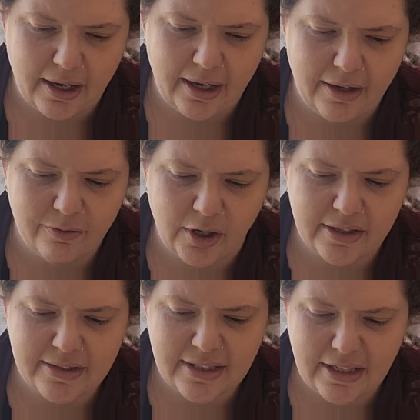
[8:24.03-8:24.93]
I have
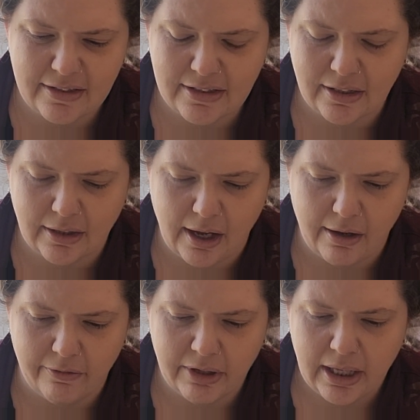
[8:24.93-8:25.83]
not ceased to
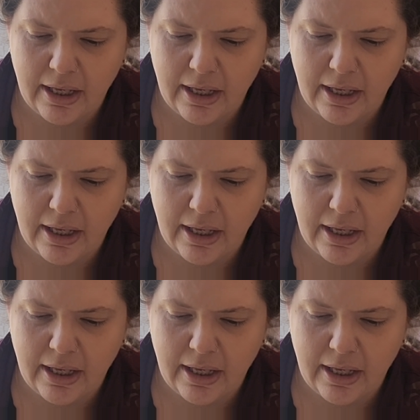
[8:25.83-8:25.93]
love,